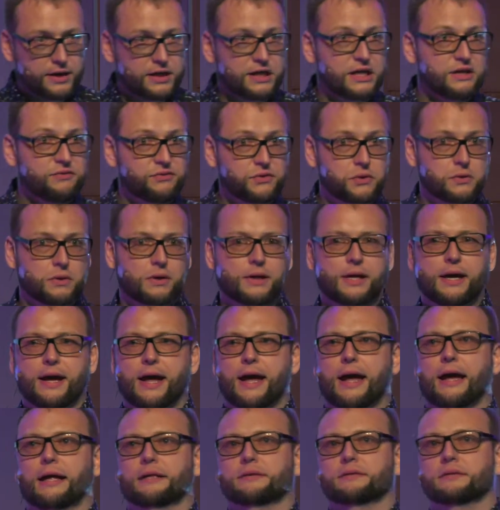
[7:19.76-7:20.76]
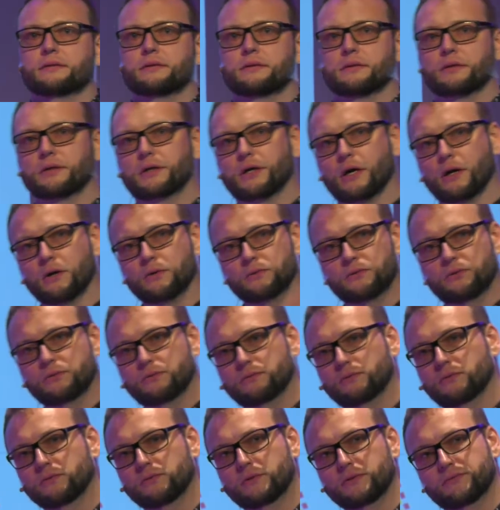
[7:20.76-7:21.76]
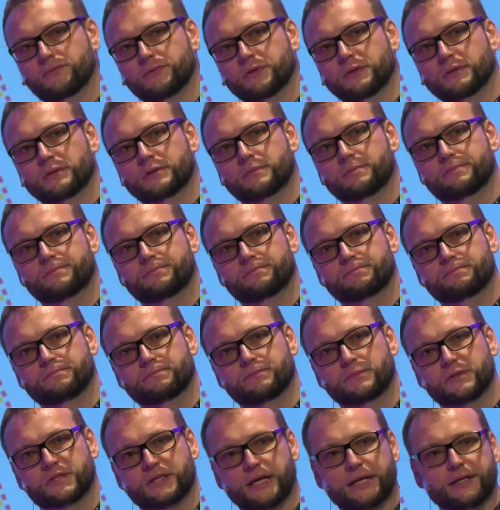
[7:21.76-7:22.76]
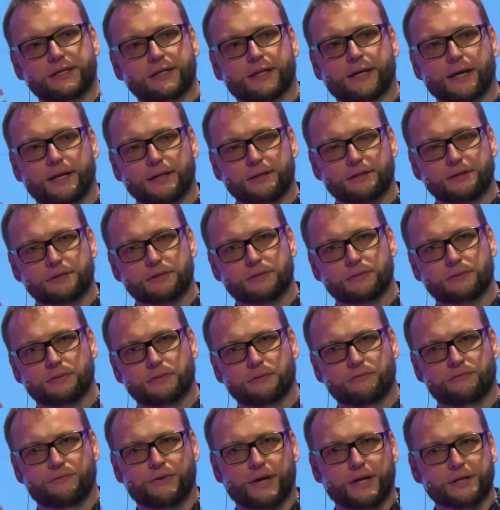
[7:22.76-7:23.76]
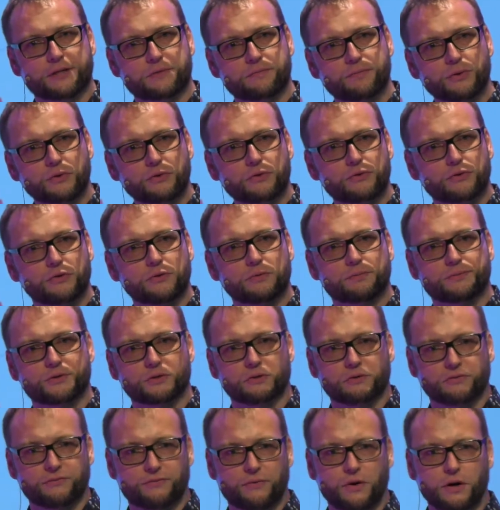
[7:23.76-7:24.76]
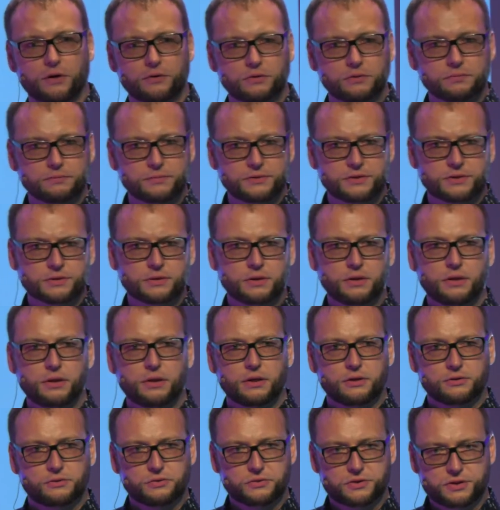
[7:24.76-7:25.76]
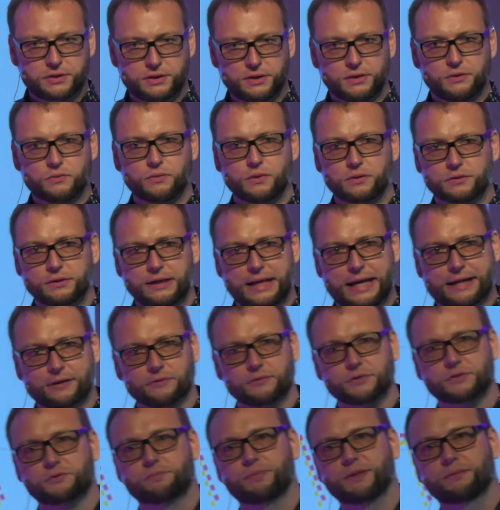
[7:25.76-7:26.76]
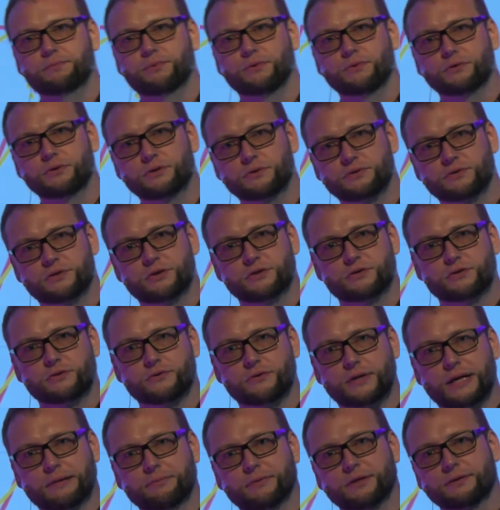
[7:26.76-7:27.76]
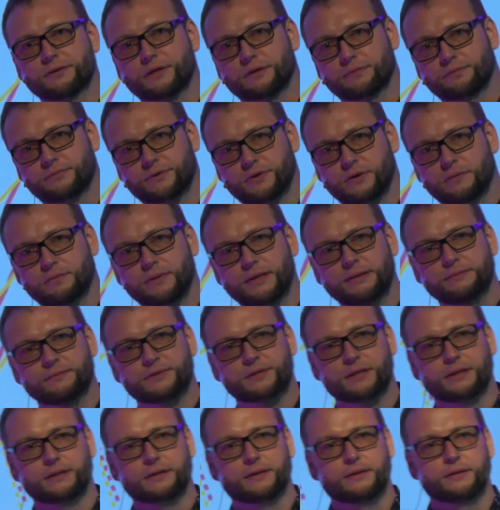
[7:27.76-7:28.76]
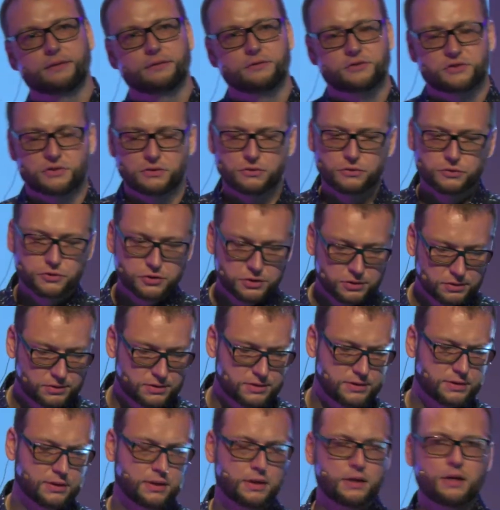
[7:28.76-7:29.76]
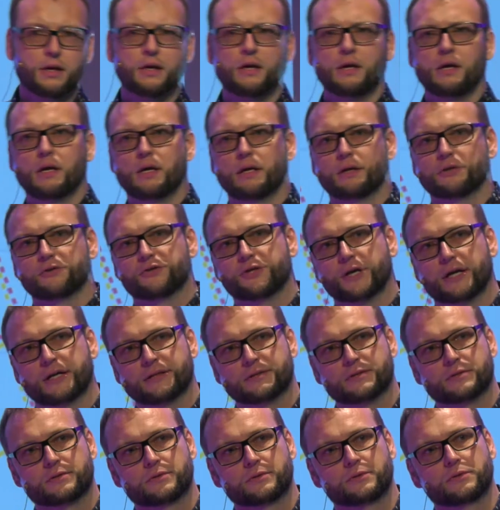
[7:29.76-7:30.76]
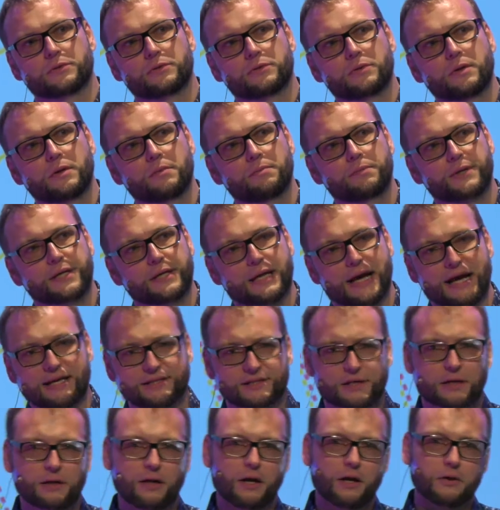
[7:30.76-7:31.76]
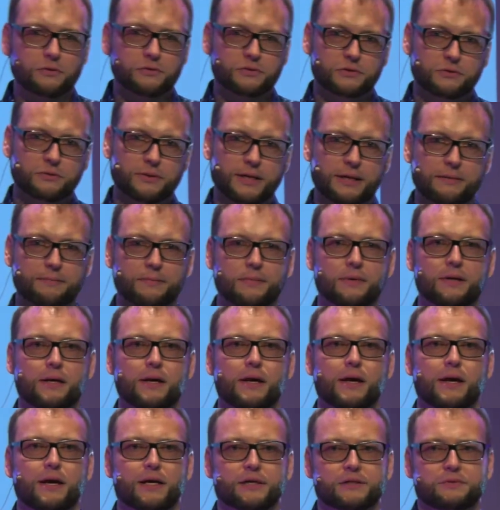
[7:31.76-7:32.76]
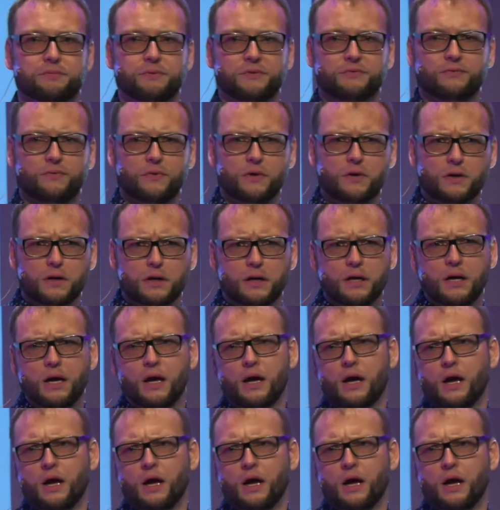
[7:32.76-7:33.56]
If you can, go to different dedicated Facebook groups or forums to see what language people use describing their problems and solutions, just to be as close to them as before.